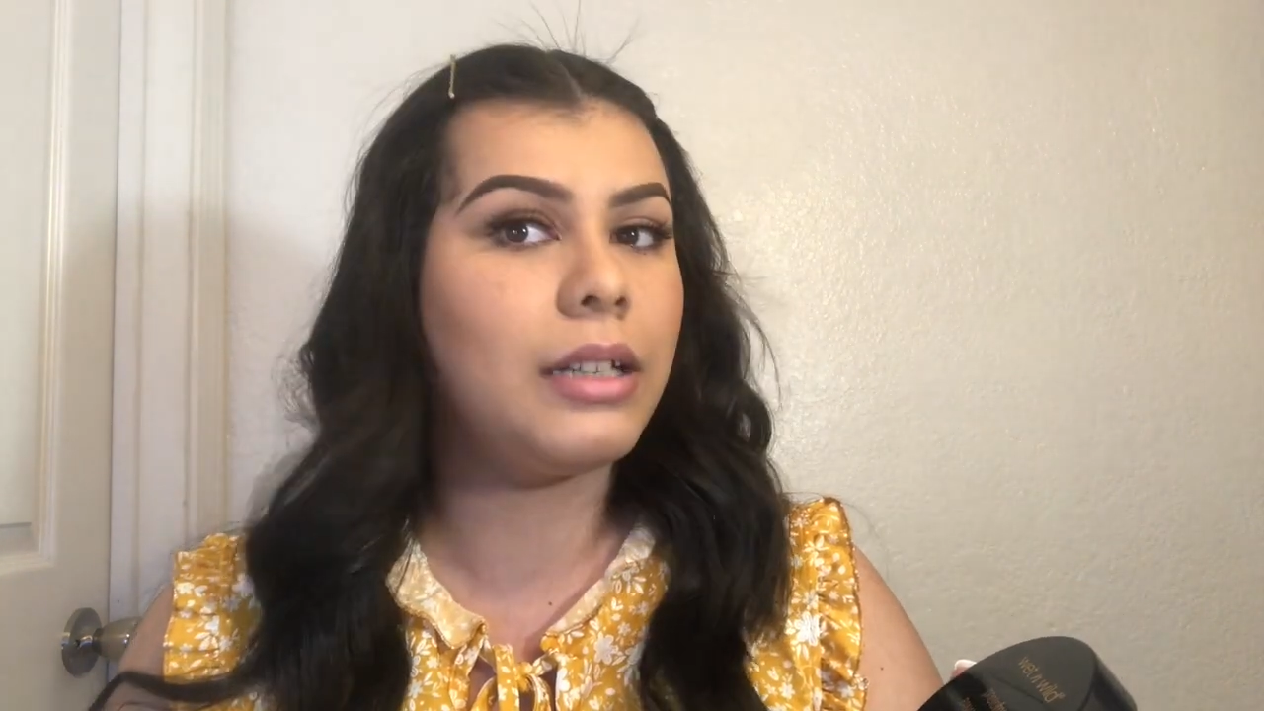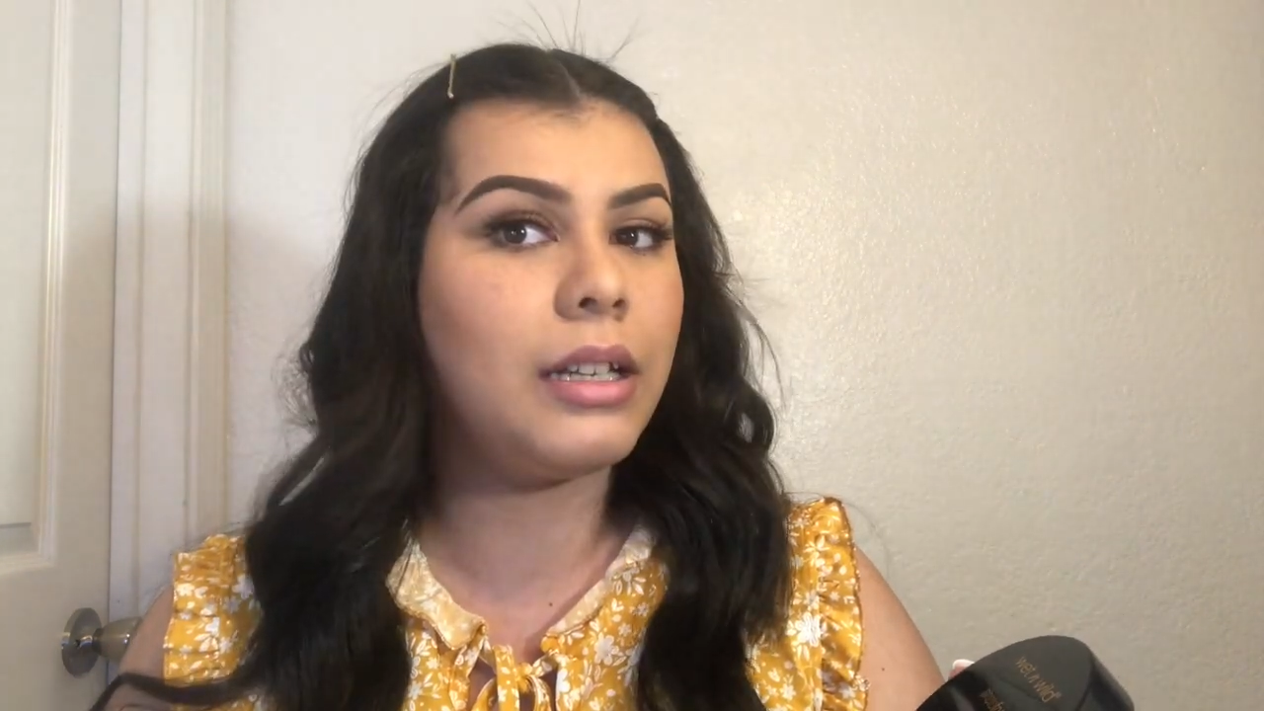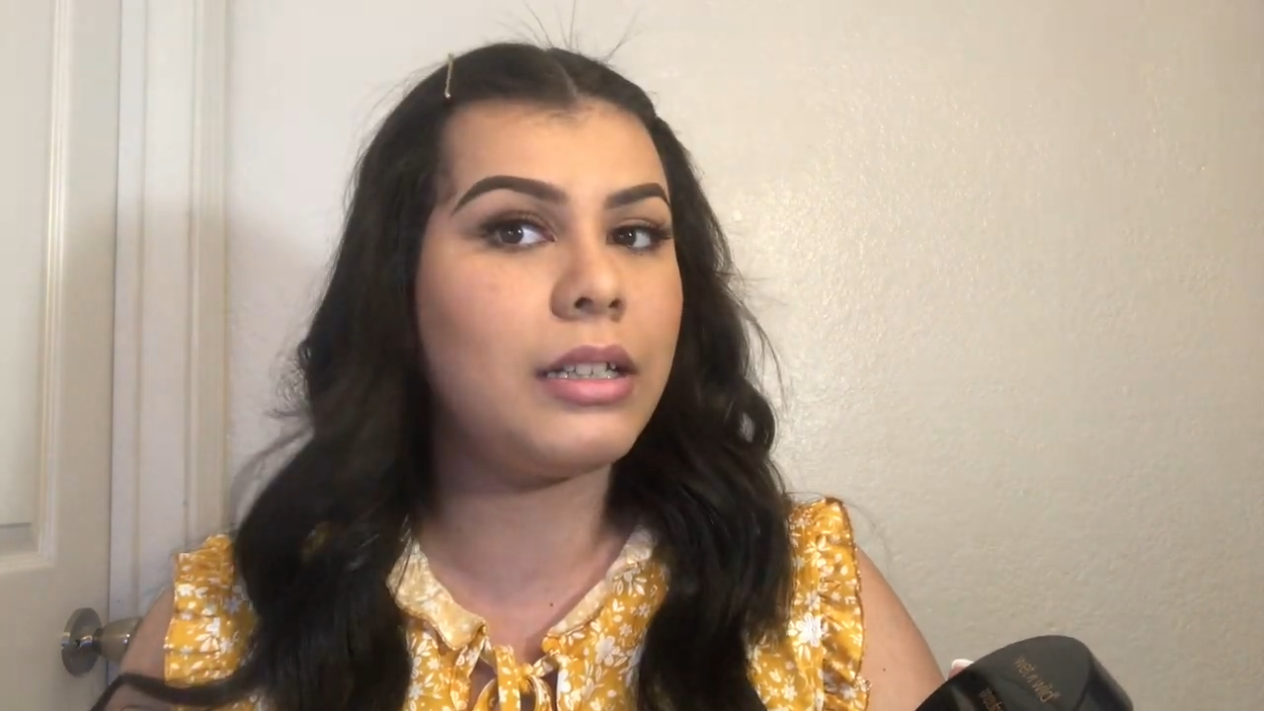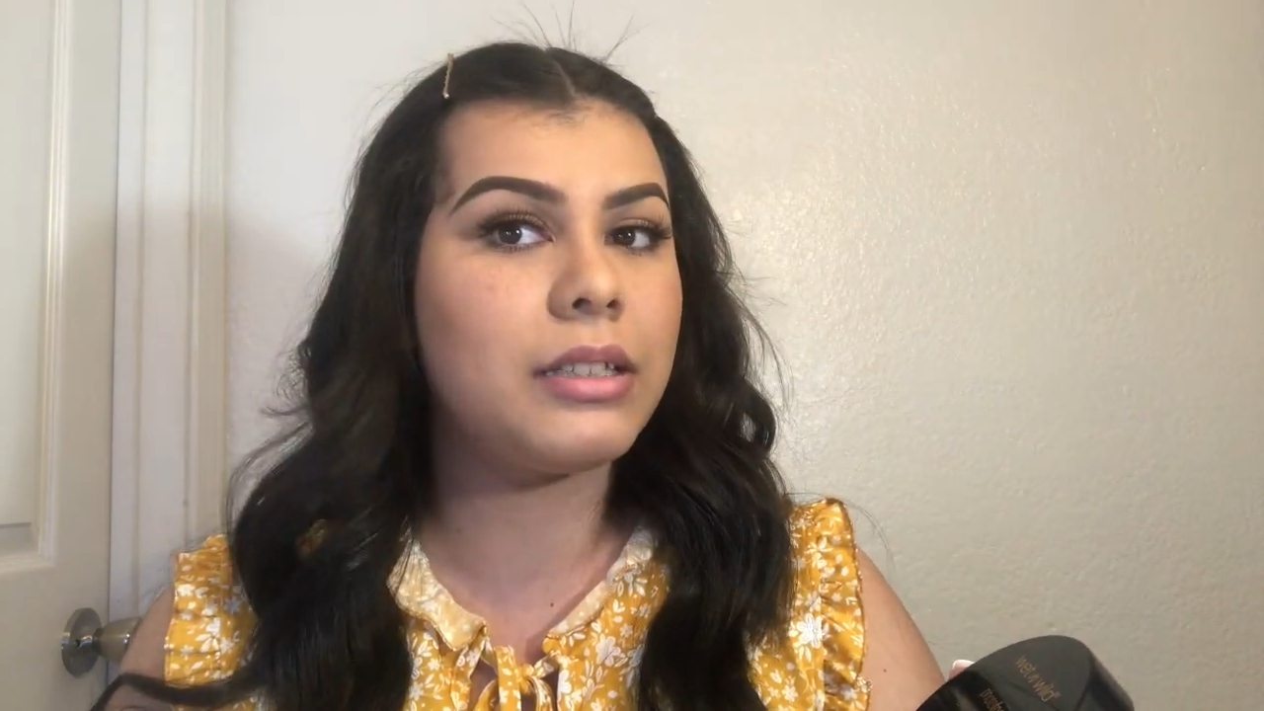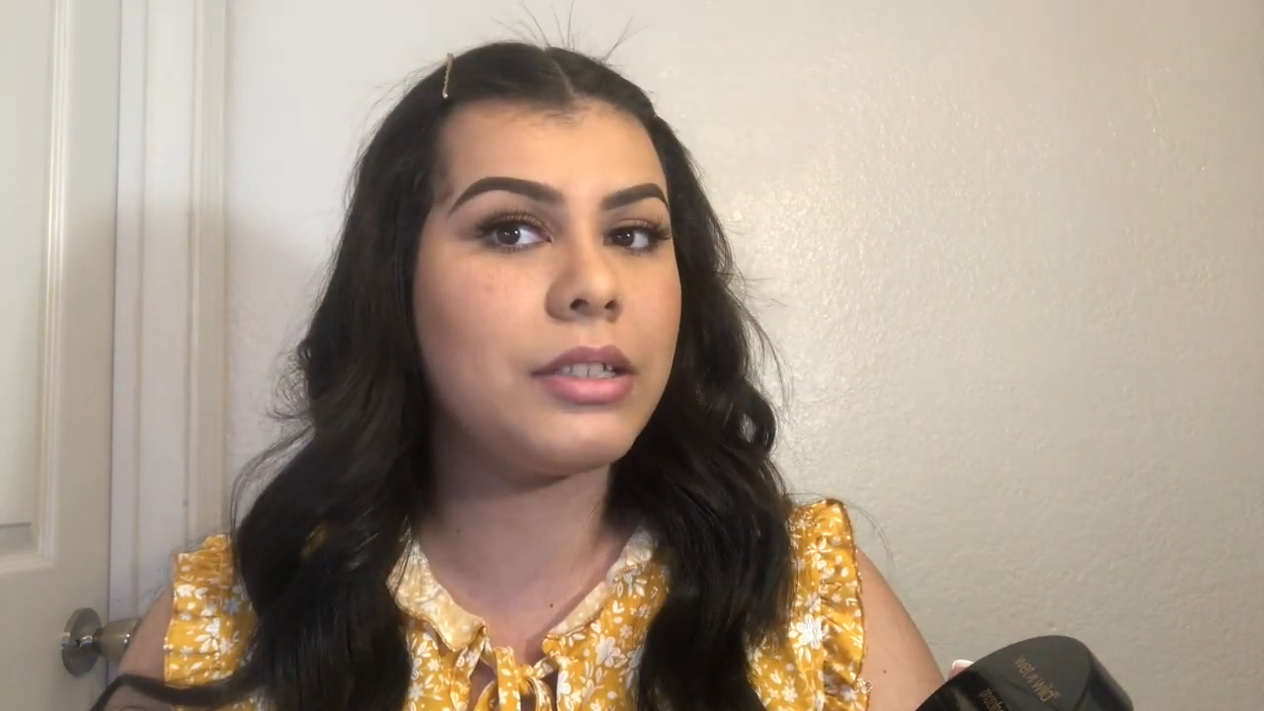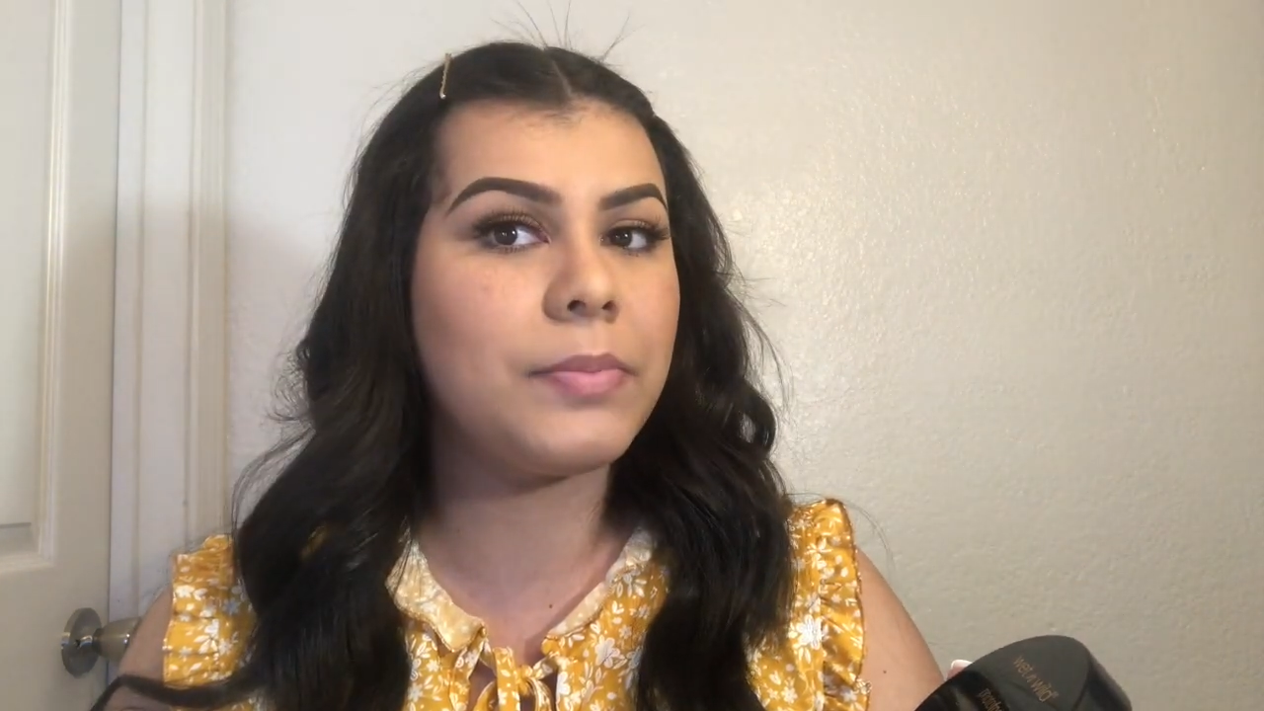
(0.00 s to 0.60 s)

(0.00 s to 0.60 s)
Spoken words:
and it's